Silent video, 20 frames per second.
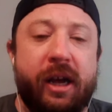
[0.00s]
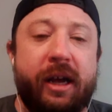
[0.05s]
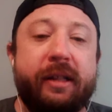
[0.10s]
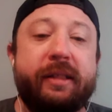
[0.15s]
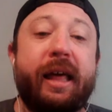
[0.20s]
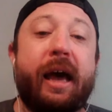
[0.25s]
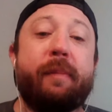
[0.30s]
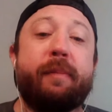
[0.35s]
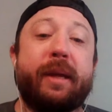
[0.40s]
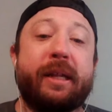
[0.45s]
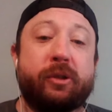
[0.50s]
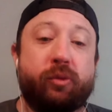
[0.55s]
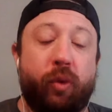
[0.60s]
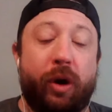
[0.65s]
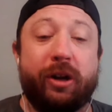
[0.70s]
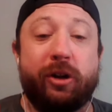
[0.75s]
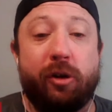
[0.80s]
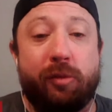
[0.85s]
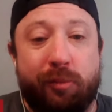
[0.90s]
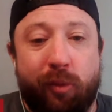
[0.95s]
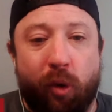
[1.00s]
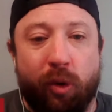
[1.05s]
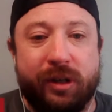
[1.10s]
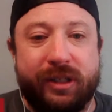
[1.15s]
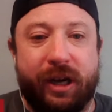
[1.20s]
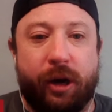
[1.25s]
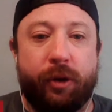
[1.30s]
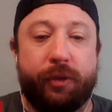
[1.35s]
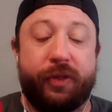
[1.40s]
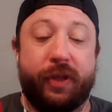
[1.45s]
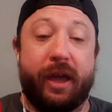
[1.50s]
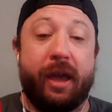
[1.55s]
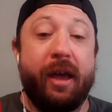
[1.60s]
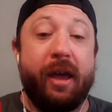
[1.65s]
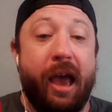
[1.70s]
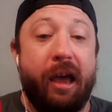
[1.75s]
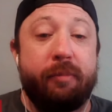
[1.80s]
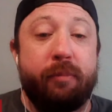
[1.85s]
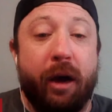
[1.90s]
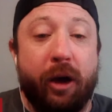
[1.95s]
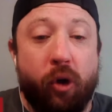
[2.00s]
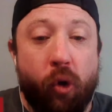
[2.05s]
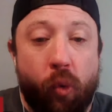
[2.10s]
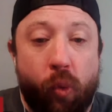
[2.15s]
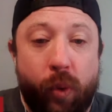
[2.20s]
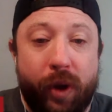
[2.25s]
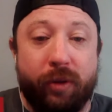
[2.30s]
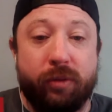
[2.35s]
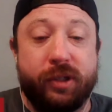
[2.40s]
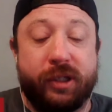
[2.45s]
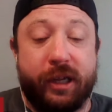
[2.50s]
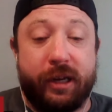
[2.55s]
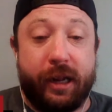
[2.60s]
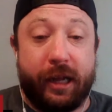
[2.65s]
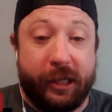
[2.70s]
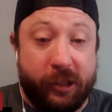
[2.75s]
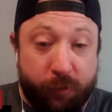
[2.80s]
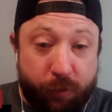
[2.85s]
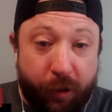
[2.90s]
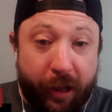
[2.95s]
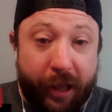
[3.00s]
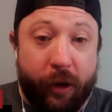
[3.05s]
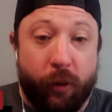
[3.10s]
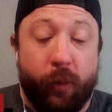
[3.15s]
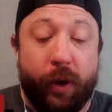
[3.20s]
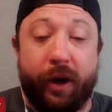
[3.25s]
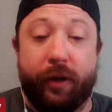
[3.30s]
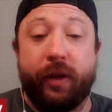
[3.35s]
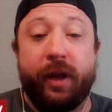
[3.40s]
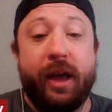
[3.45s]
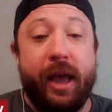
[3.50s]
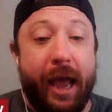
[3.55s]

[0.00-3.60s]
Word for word: That means Rondell Moore is healthy and Michael Wilson is playing well.